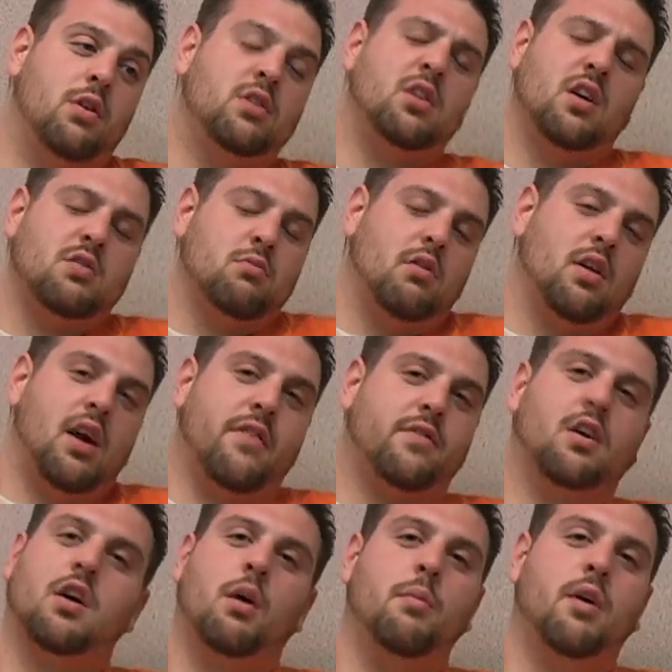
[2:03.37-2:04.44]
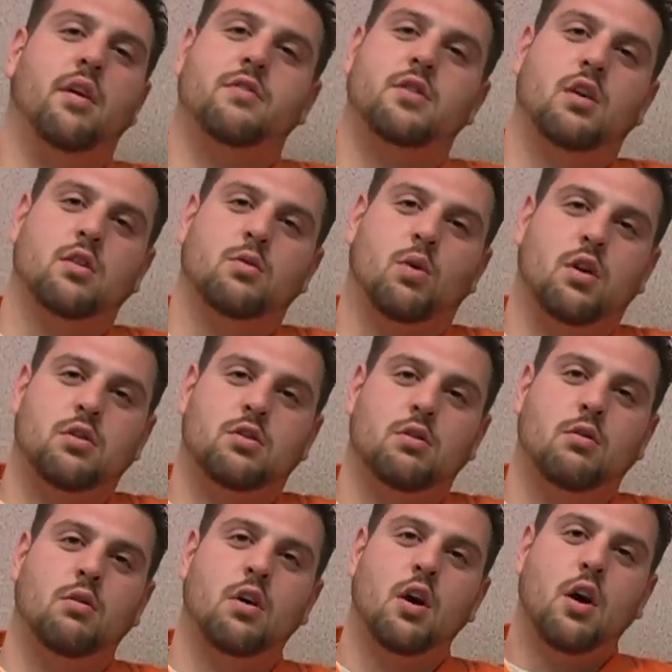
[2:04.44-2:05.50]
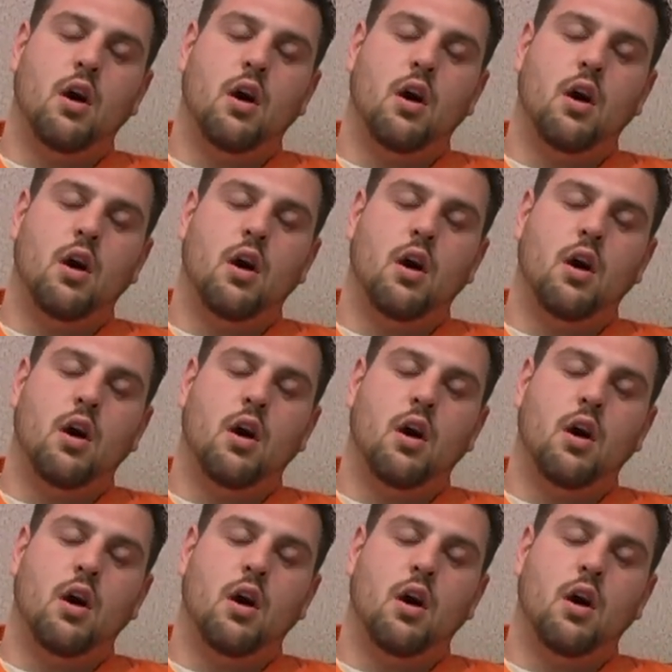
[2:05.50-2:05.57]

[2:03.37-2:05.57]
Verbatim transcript: She doesn't really have to come in if she doesn't want to.